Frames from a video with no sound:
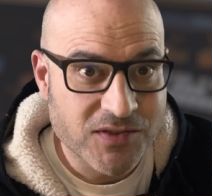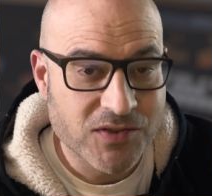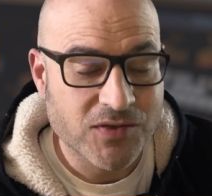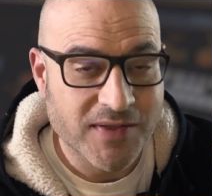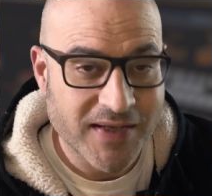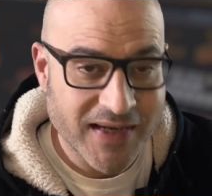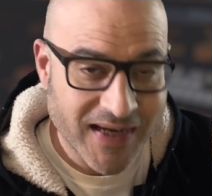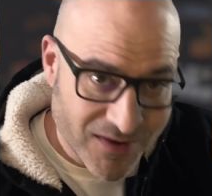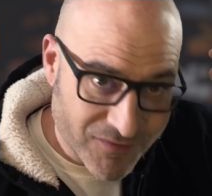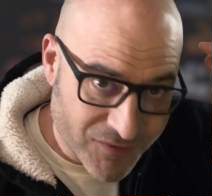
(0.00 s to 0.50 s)
So
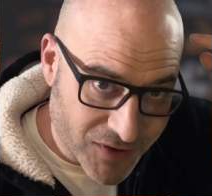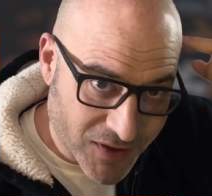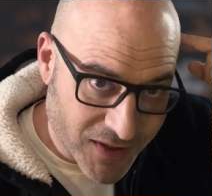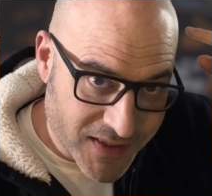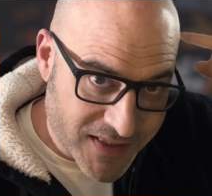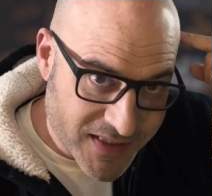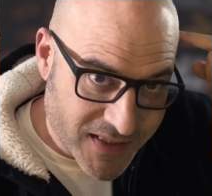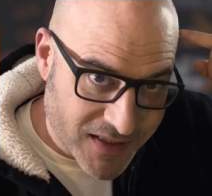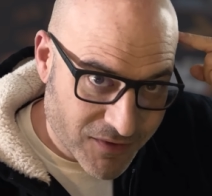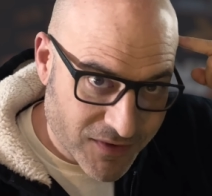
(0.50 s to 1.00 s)
they have an
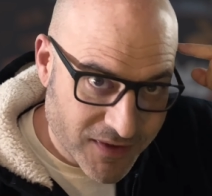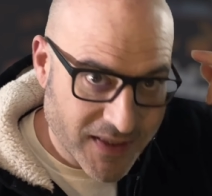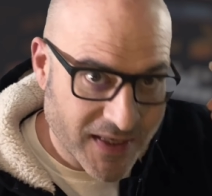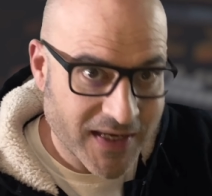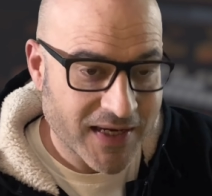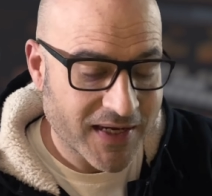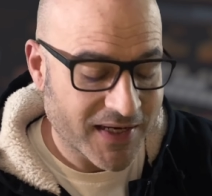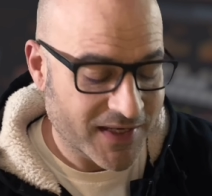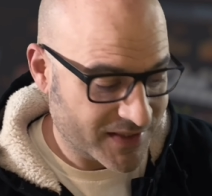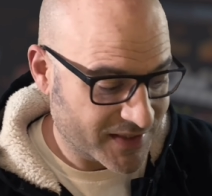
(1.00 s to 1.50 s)
idea in their
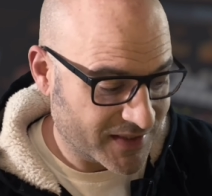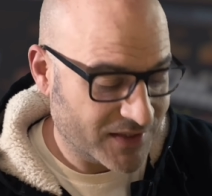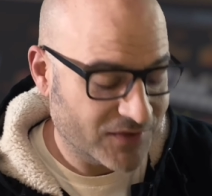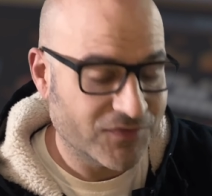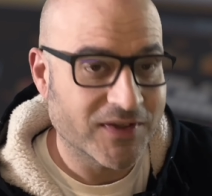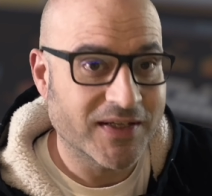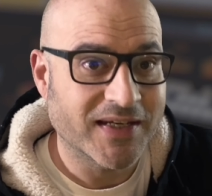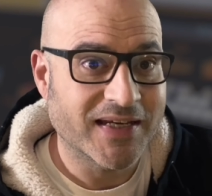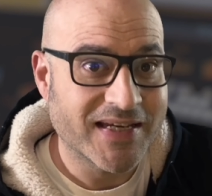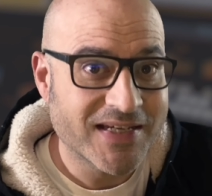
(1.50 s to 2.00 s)
head, and if
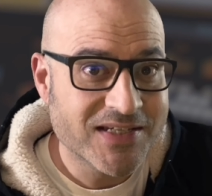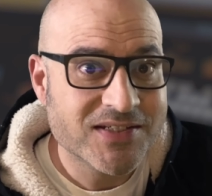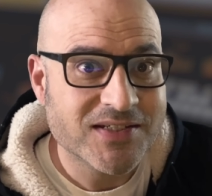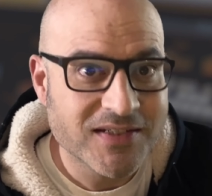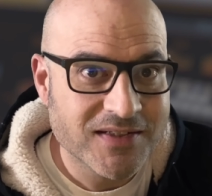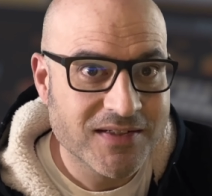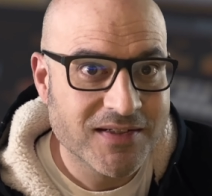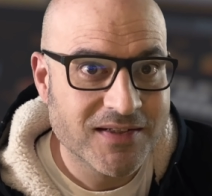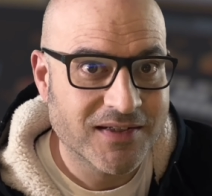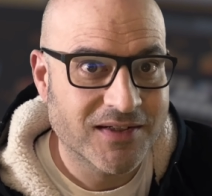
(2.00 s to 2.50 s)
it
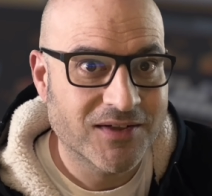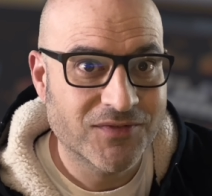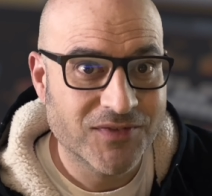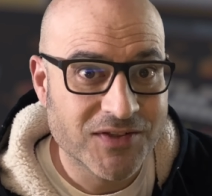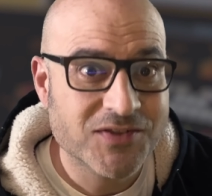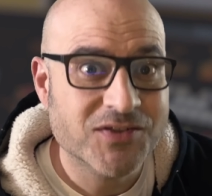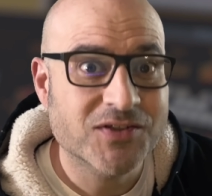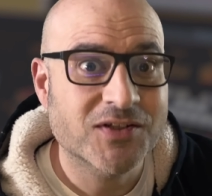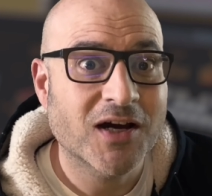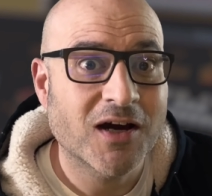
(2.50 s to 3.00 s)

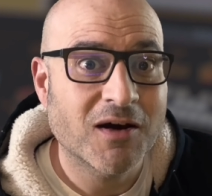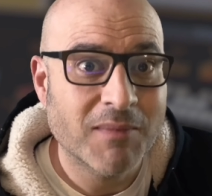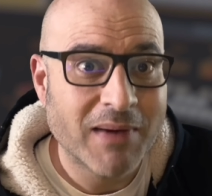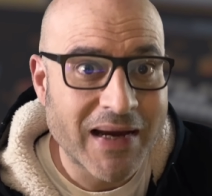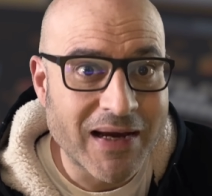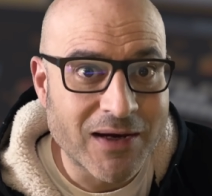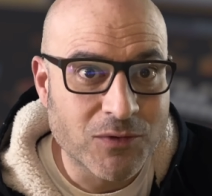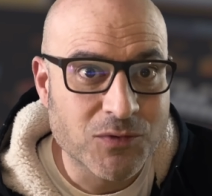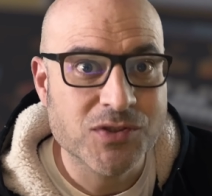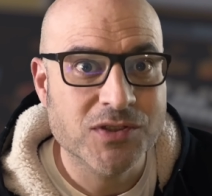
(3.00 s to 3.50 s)
doesn't come
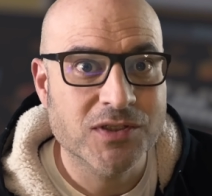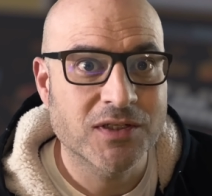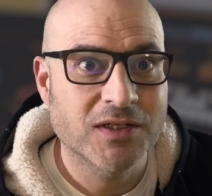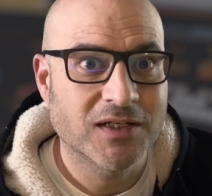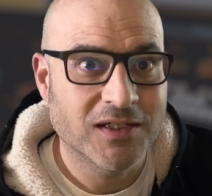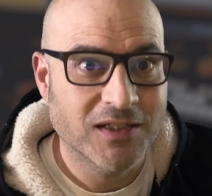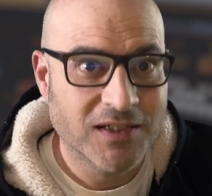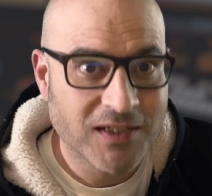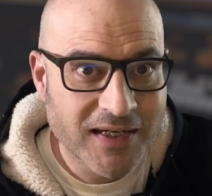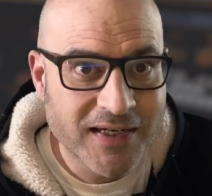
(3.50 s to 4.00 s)
out
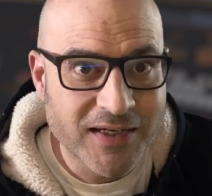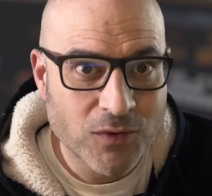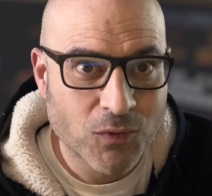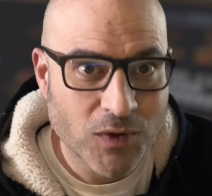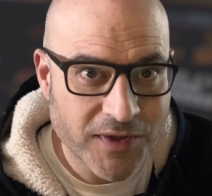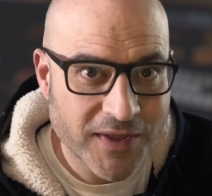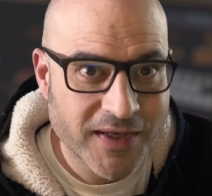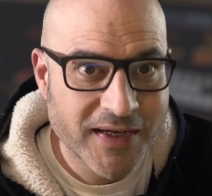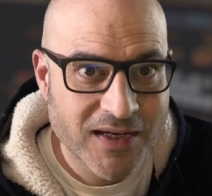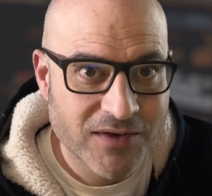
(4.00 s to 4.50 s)
like
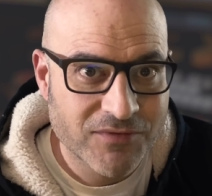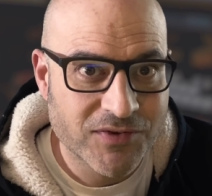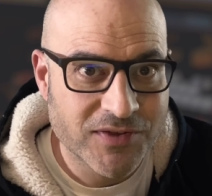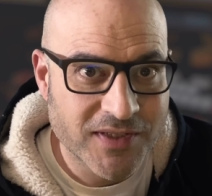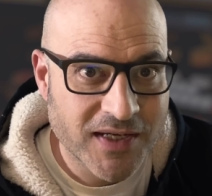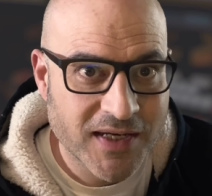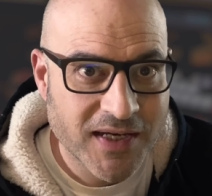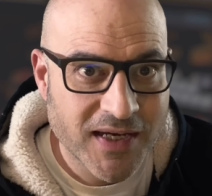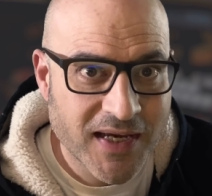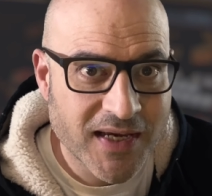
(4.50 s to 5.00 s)
what they have in
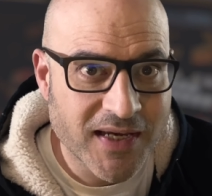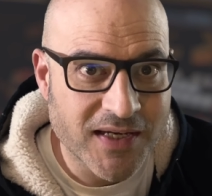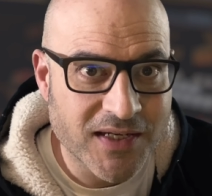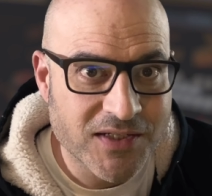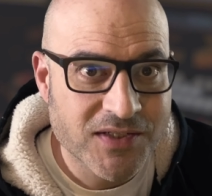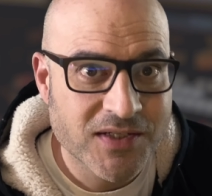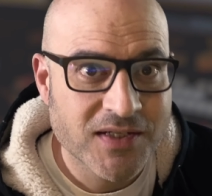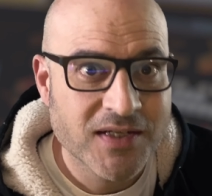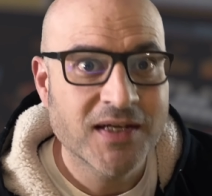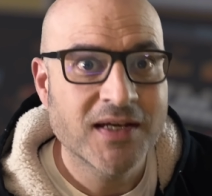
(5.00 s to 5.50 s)
their
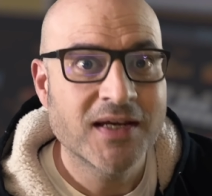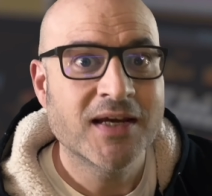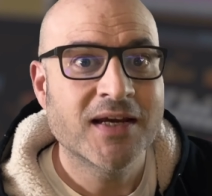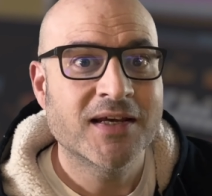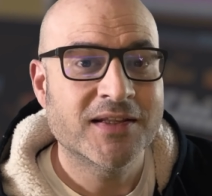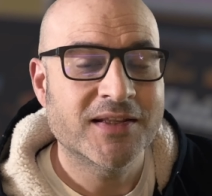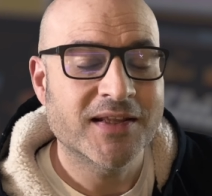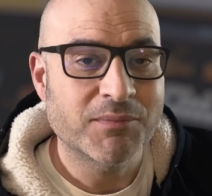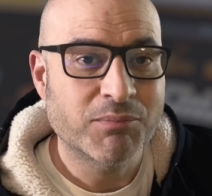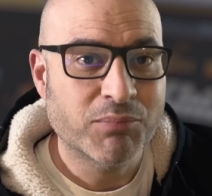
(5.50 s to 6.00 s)
head,
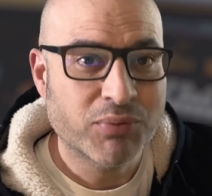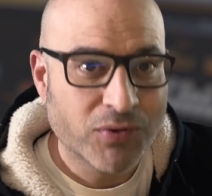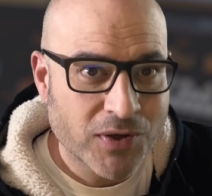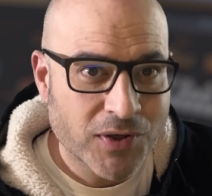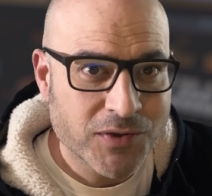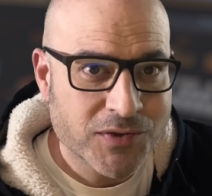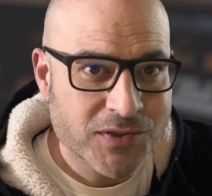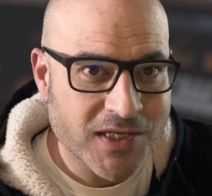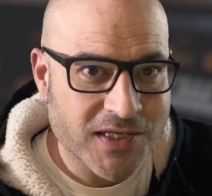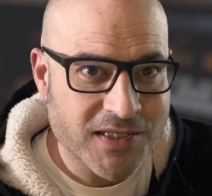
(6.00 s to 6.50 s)
they
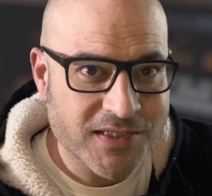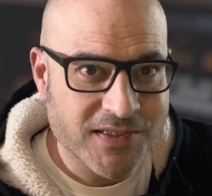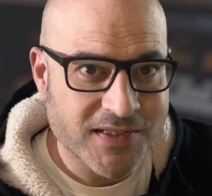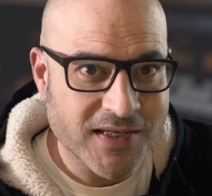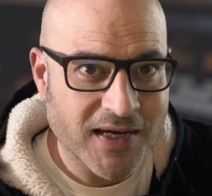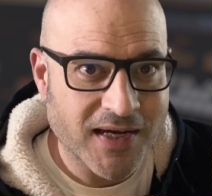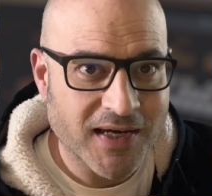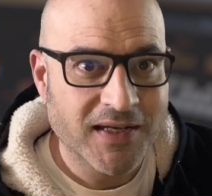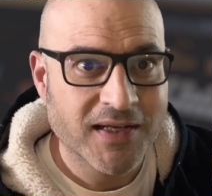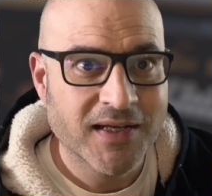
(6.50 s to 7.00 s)
process
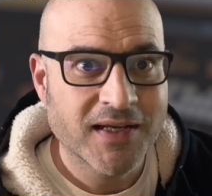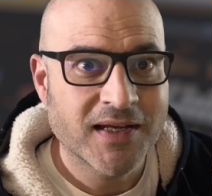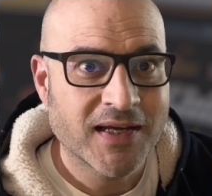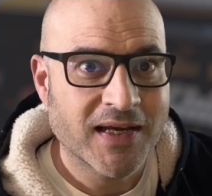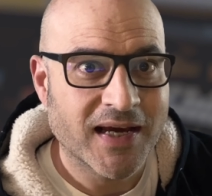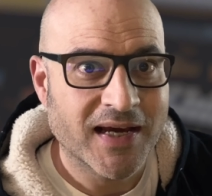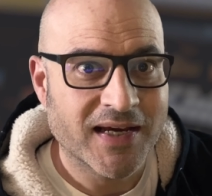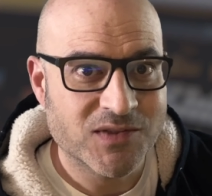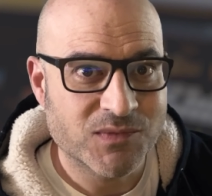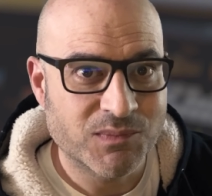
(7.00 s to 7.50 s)
that
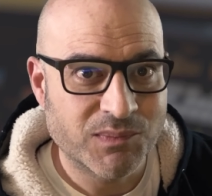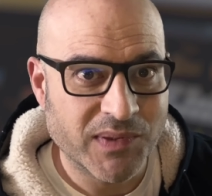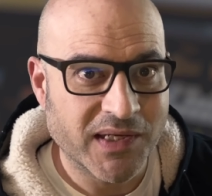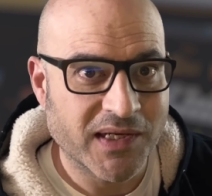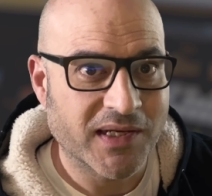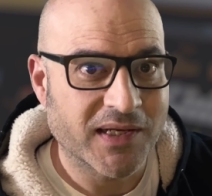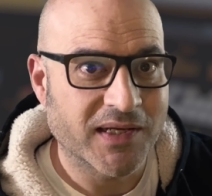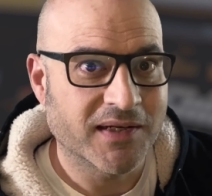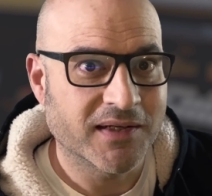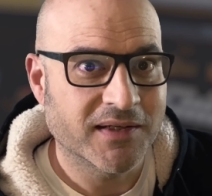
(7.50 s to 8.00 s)
as
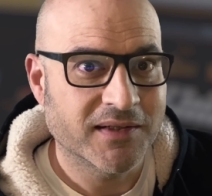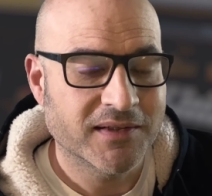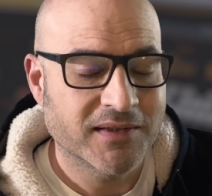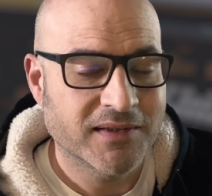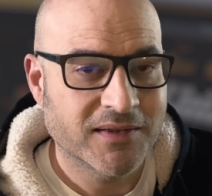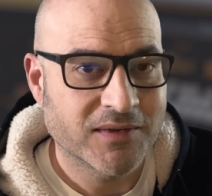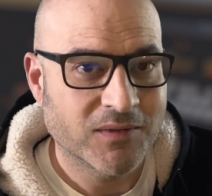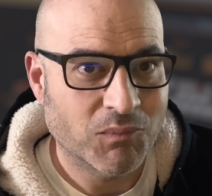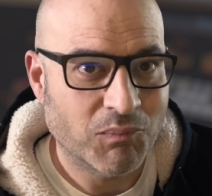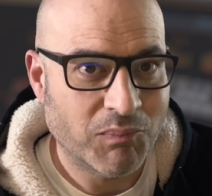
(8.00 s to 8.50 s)
being
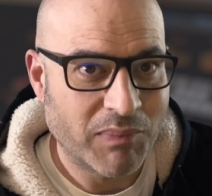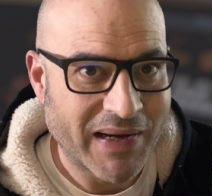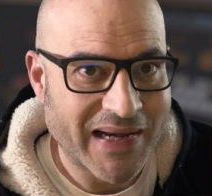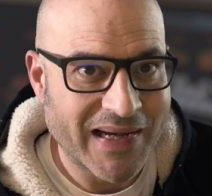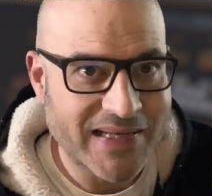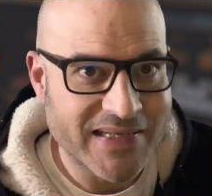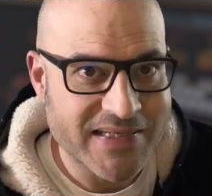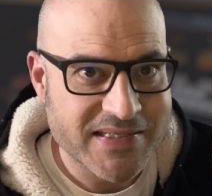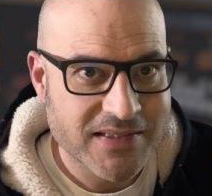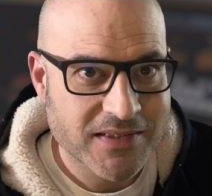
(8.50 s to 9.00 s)

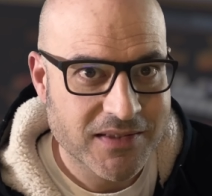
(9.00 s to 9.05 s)
bad,